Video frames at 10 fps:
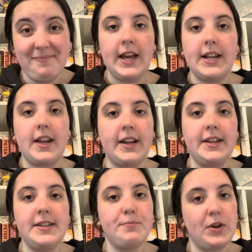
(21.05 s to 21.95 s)
And like I
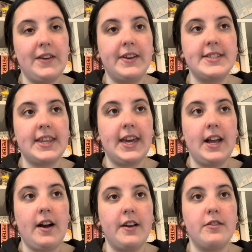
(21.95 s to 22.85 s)
did previously,
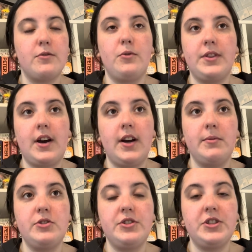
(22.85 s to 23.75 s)
I thought that I
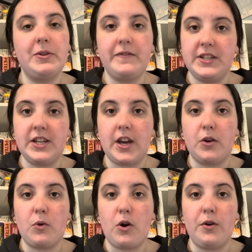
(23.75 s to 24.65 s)
would just do a
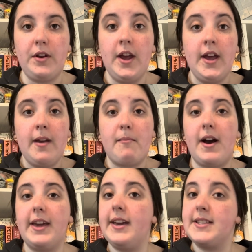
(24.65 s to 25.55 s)
video on my
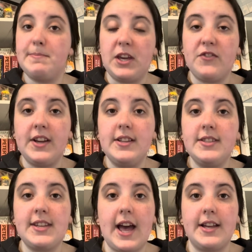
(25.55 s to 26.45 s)

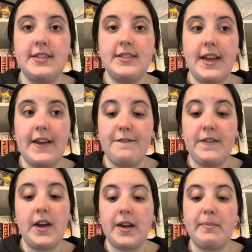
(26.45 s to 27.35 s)
experience as a
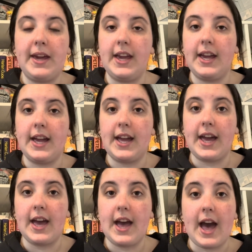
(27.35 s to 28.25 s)
VIP
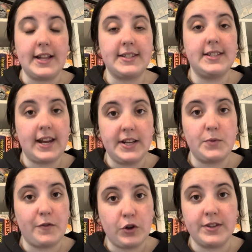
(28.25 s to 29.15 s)
at a Taylor
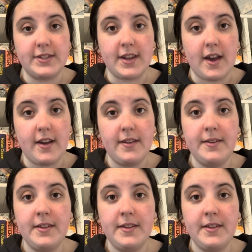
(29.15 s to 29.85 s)
Swift concert,